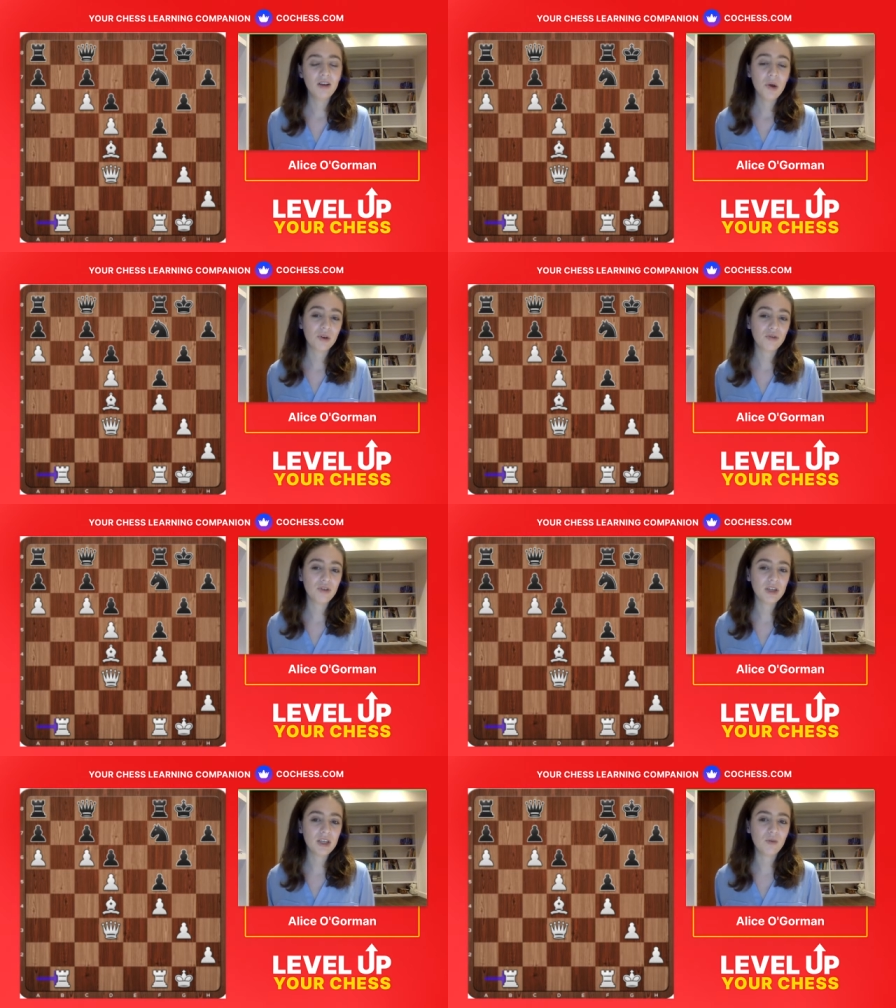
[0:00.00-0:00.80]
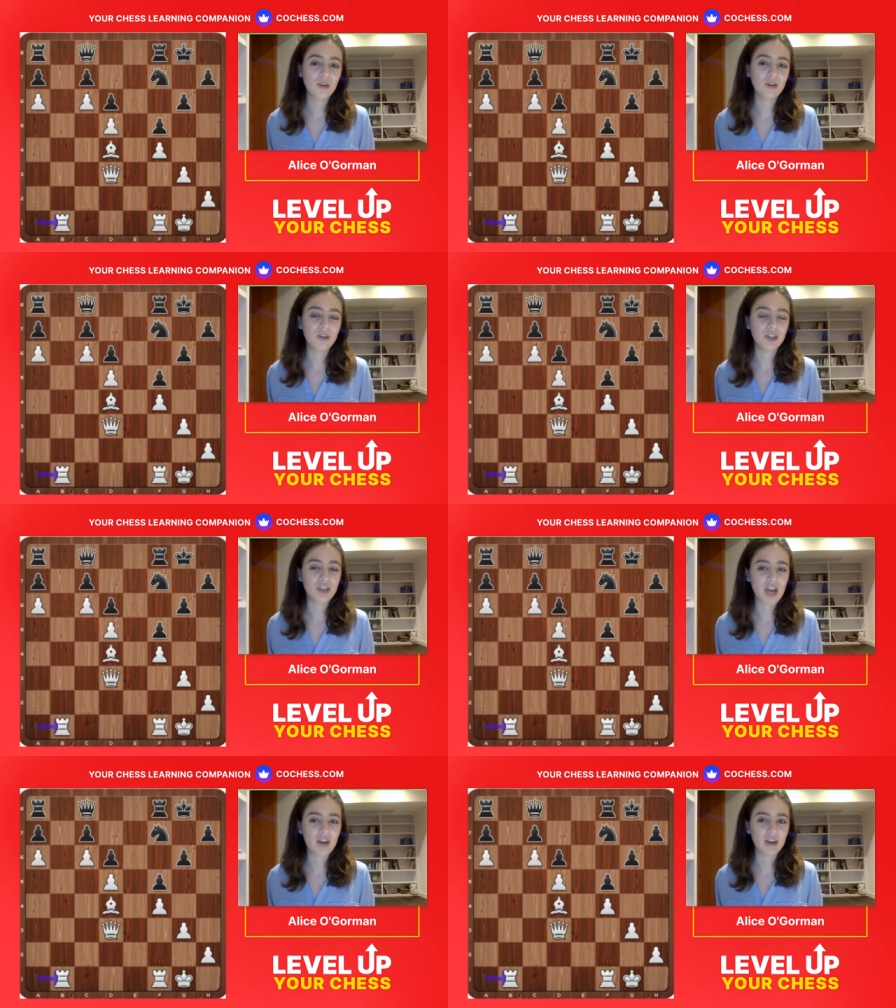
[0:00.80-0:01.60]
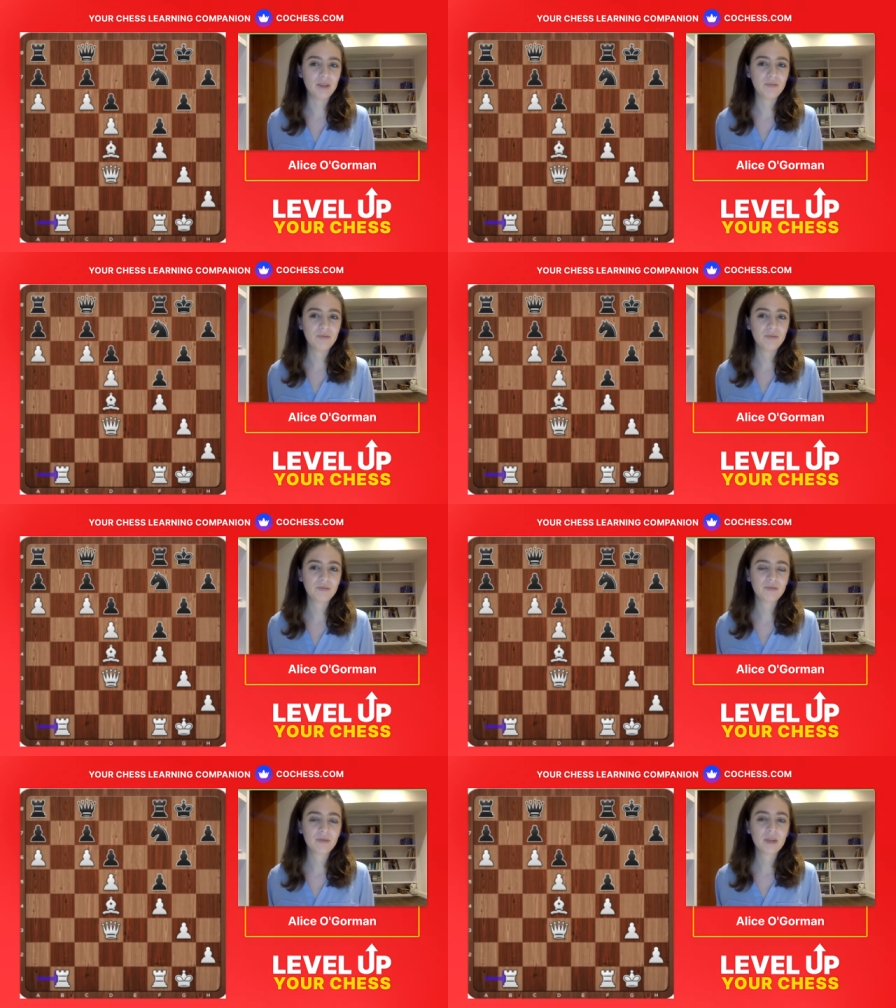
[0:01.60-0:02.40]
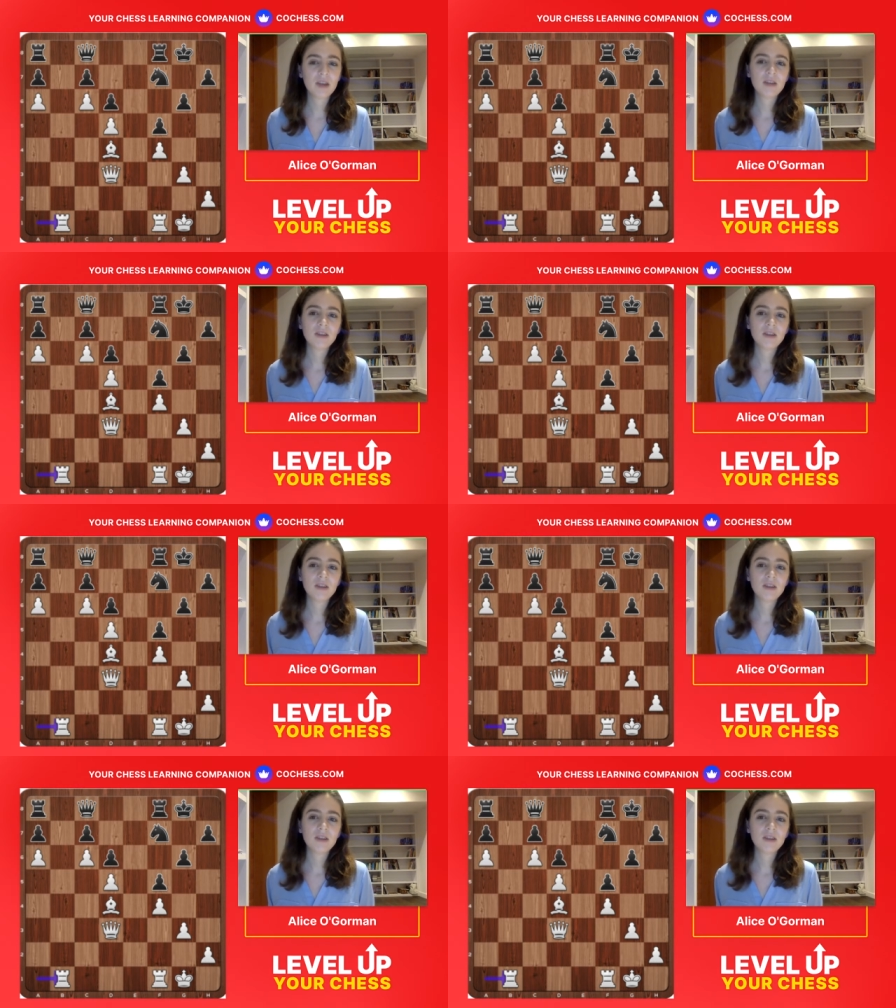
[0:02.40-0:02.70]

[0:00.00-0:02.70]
when rook E1 you just share it.